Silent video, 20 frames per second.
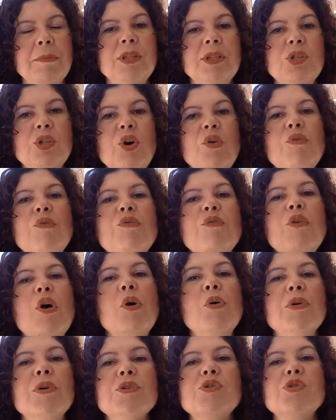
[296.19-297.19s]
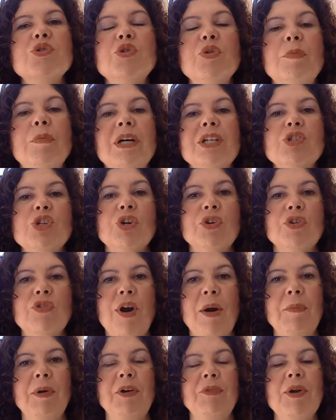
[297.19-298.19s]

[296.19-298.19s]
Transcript: but don't focus too much on grammar.